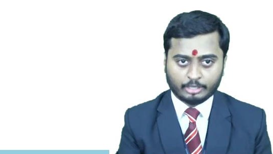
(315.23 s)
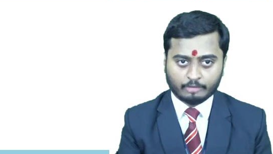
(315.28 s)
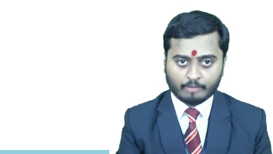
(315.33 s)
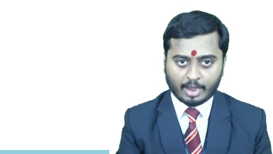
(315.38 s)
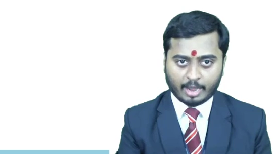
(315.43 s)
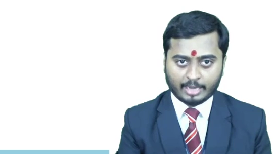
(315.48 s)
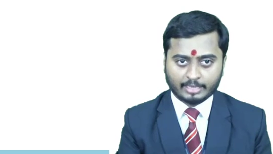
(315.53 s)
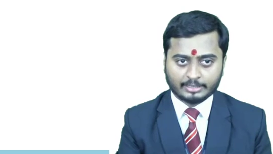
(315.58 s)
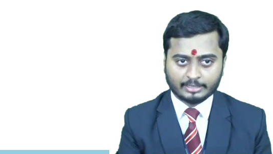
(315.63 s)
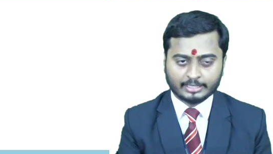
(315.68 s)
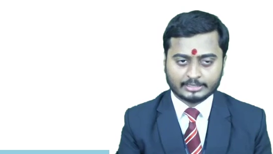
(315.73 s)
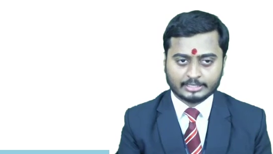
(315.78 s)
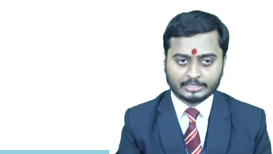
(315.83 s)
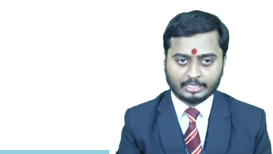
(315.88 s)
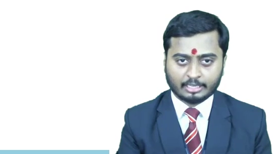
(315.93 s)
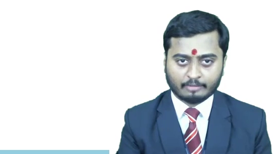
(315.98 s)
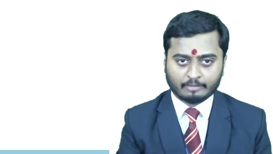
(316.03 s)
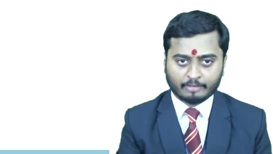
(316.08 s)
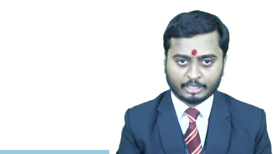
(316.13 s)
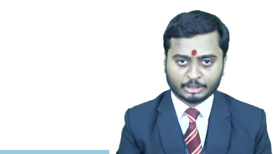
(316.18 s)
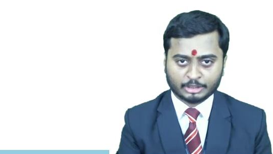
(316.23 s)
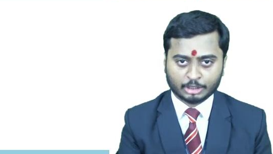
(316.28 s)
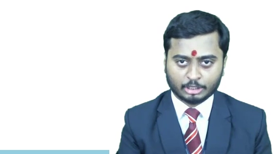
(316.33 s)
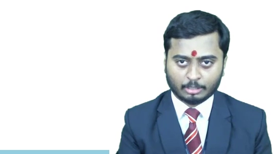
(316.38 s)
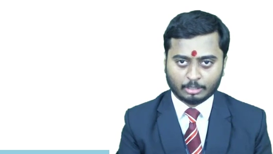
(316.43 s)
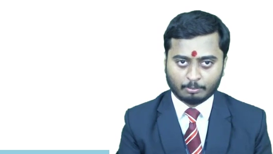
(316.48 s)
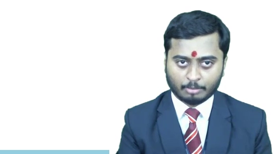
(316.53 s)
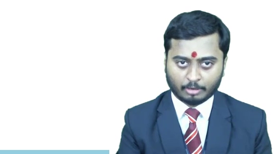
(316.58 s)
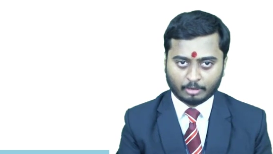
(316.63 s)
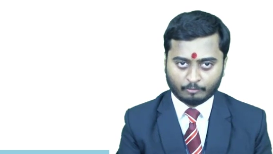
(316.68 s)
divide this
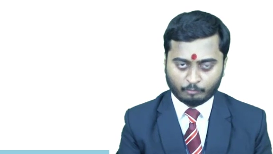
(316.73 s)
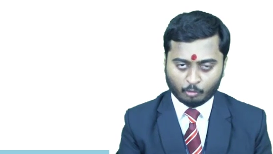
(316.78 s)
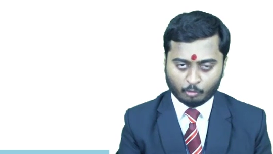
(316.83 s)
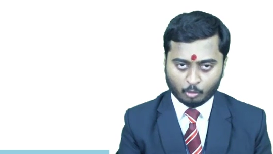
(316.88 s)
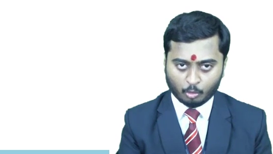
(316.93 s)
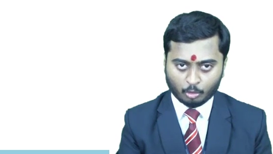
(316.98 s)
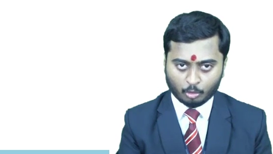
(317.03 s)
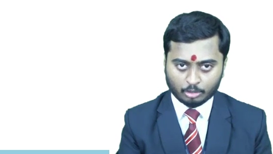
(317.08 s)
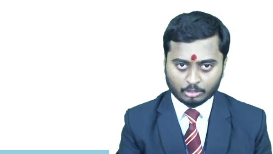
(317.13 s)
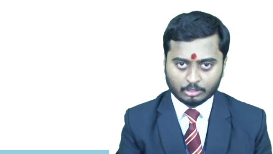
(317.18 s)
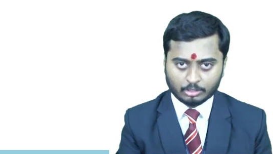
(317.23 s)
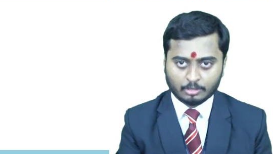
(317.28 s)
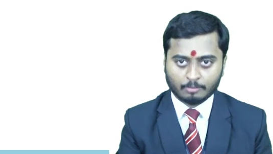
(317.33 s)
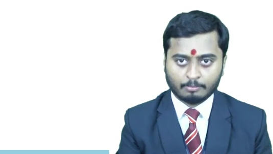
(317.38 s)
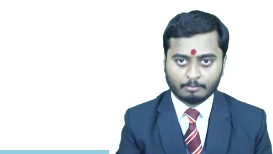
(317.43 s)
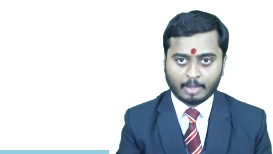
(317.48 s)
equation number 4